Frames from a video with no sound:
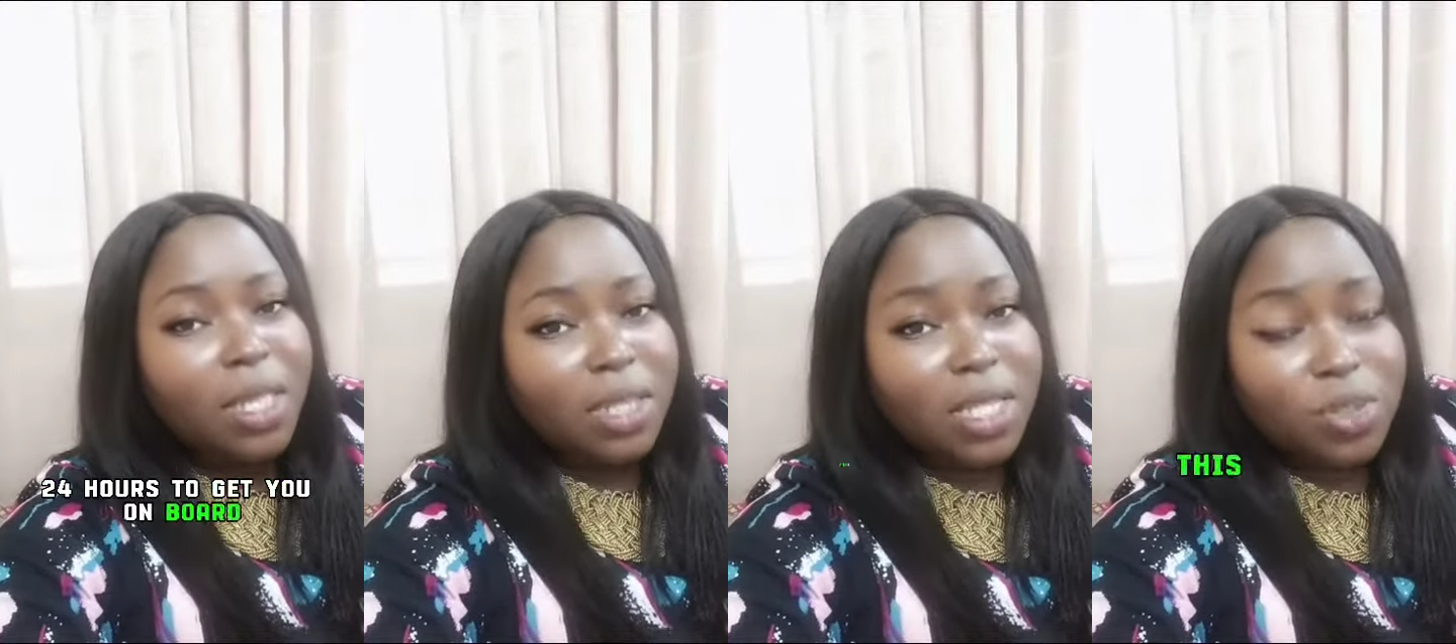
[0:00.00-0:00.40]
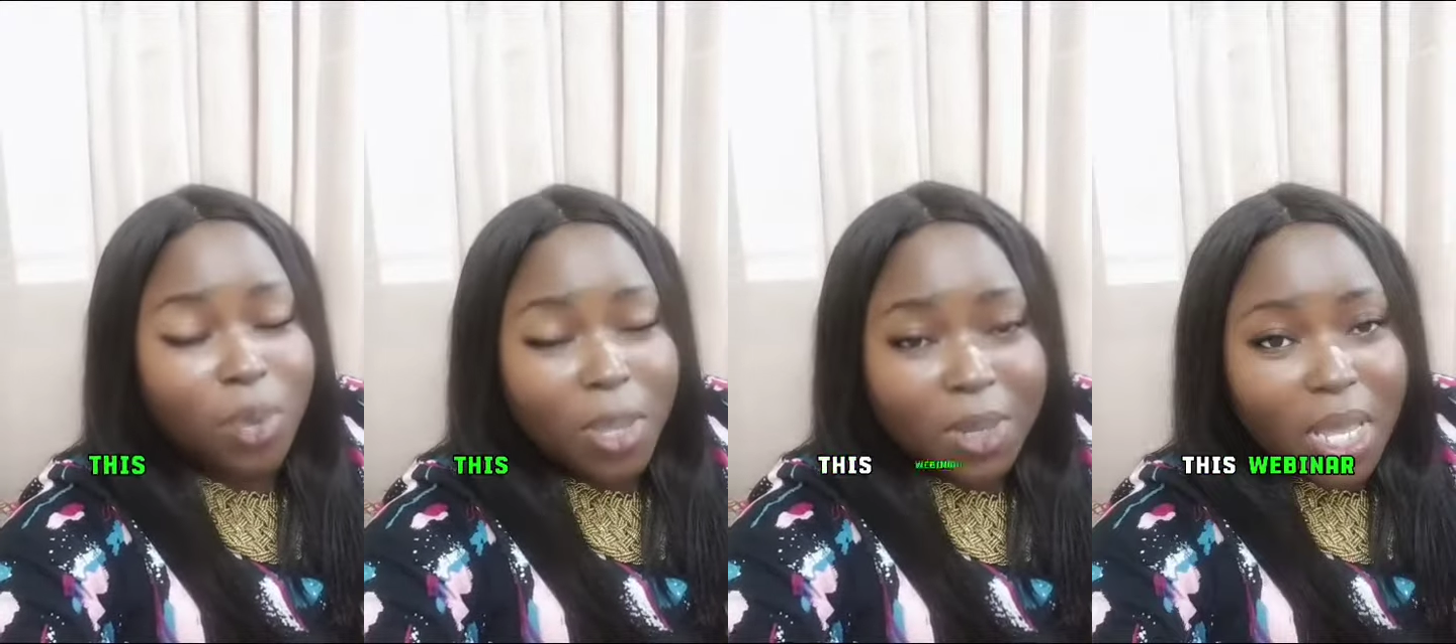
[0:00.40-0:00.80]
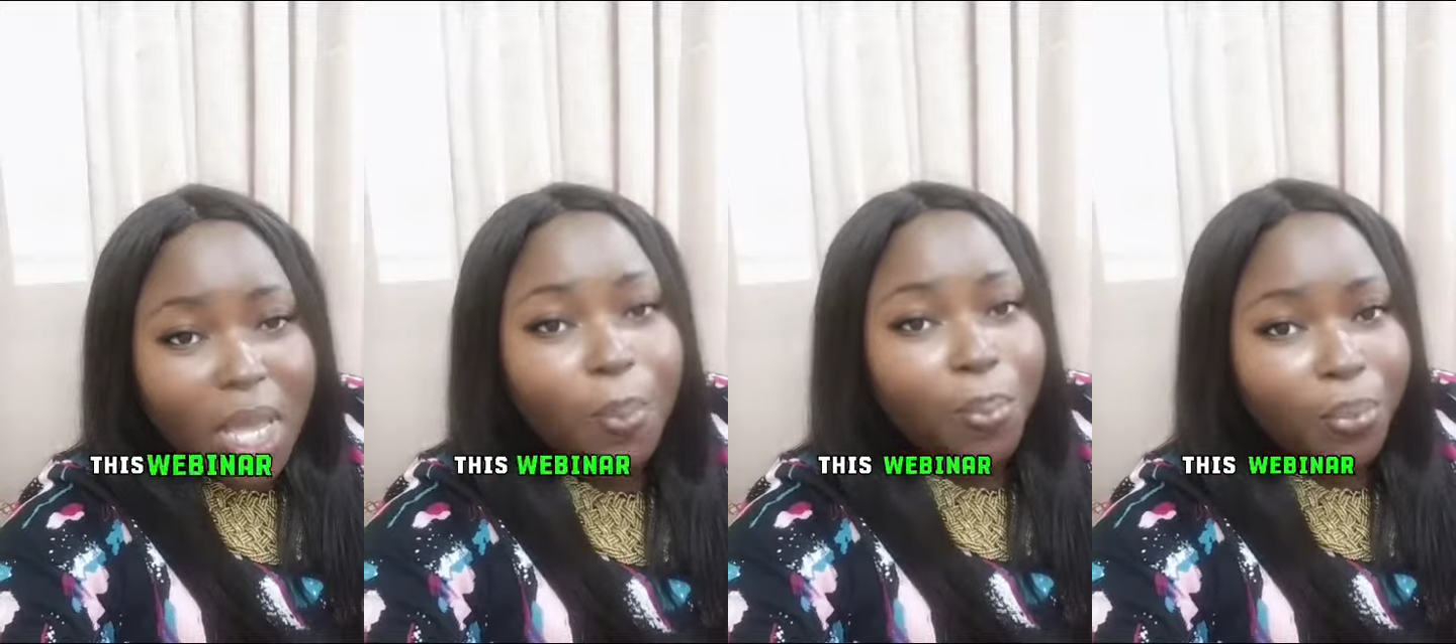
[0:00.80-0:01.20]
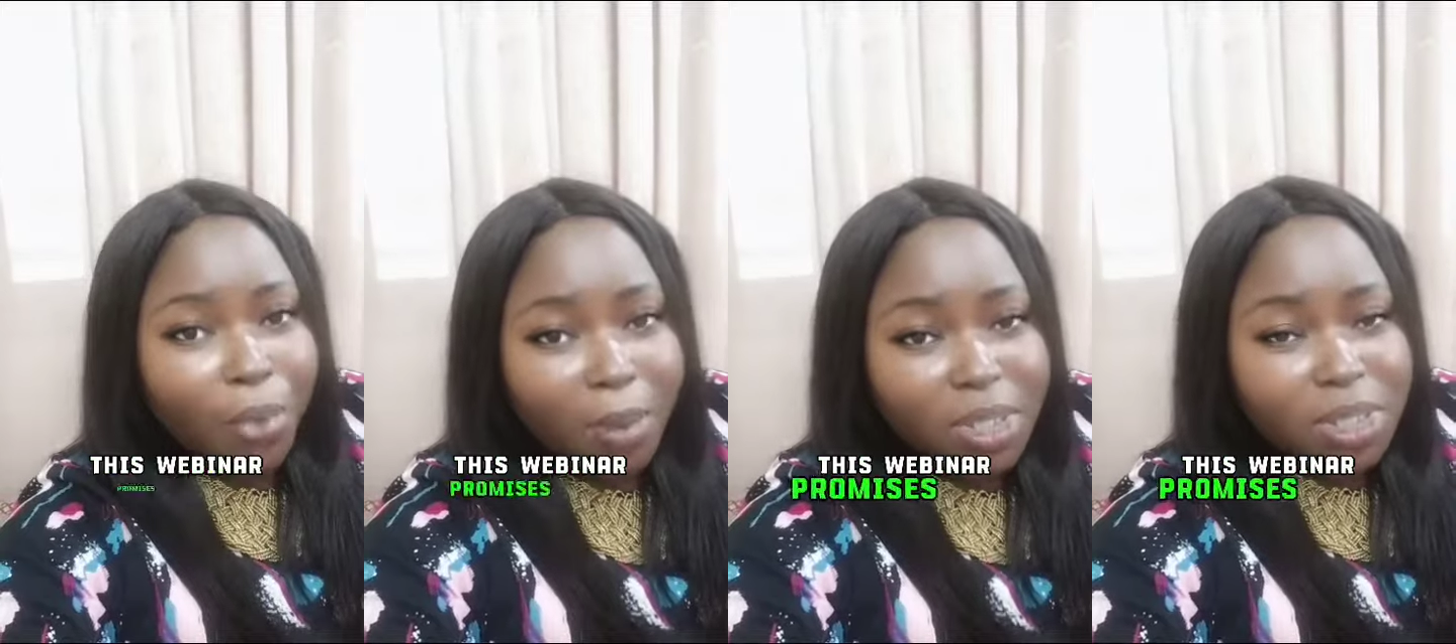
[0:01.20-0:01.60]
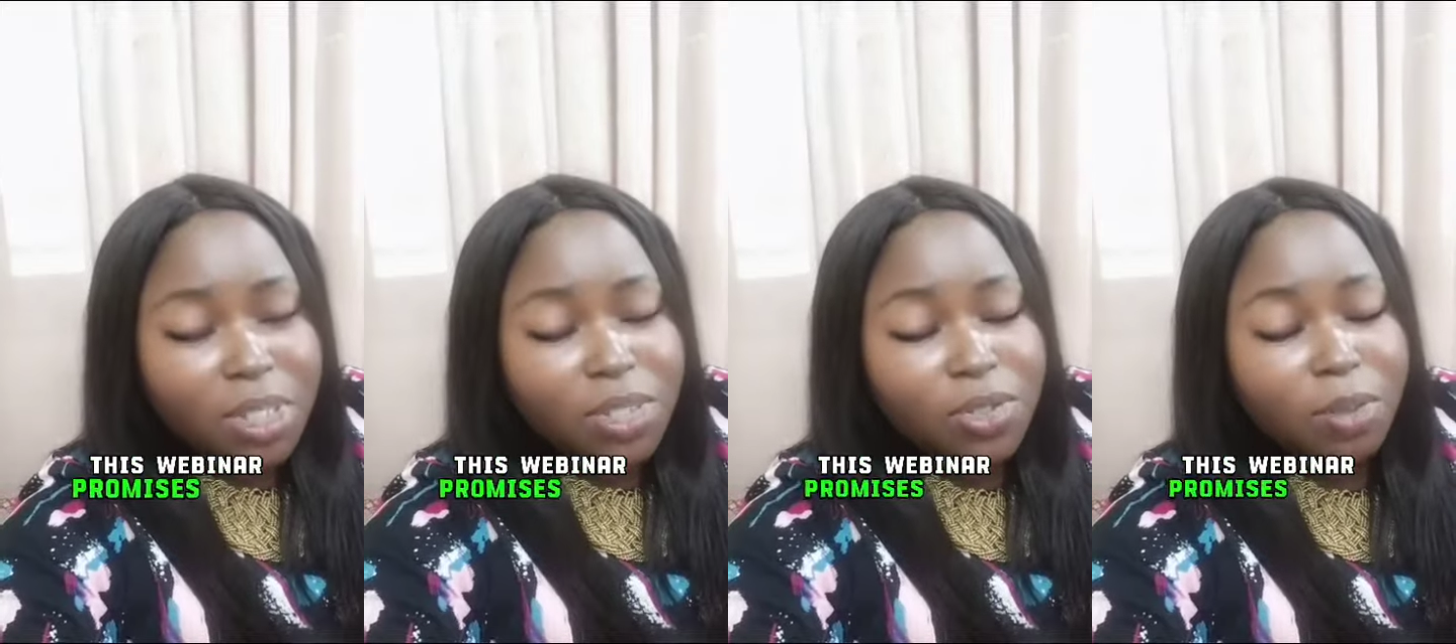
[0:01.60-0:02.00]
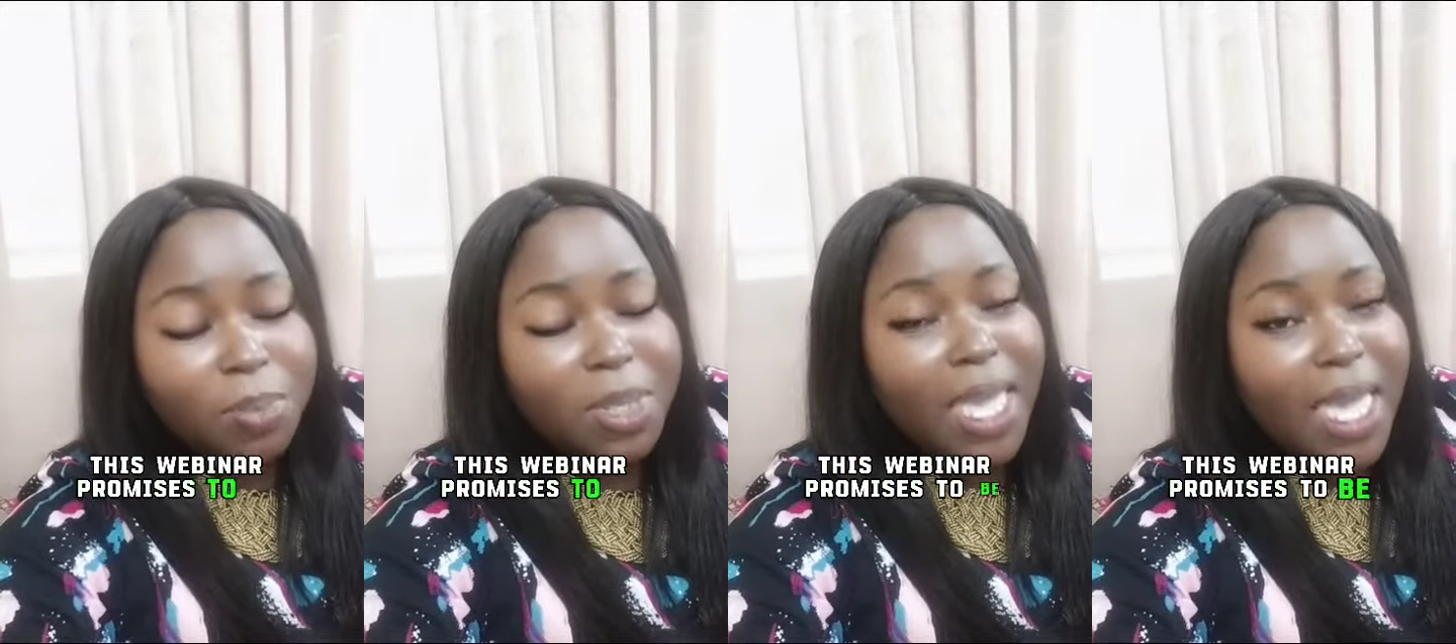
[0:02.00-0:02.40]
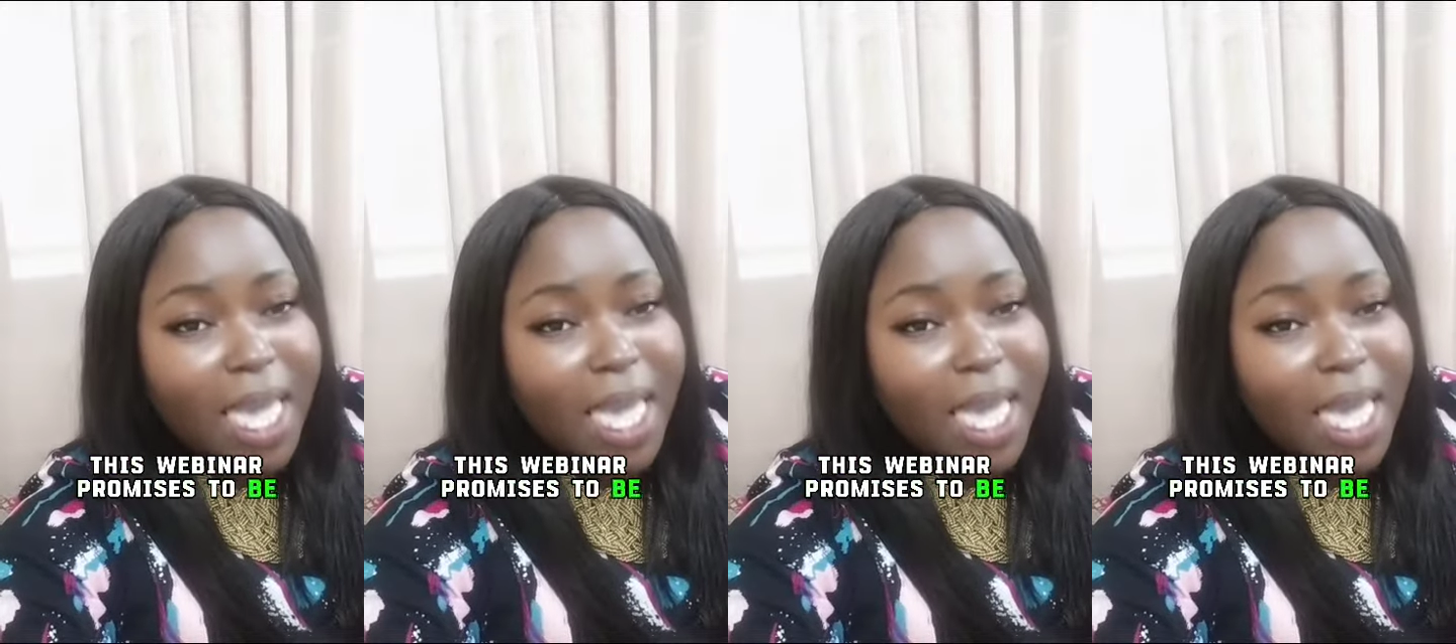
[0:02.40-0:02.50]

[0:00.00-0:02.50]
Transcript: This webinar promises to be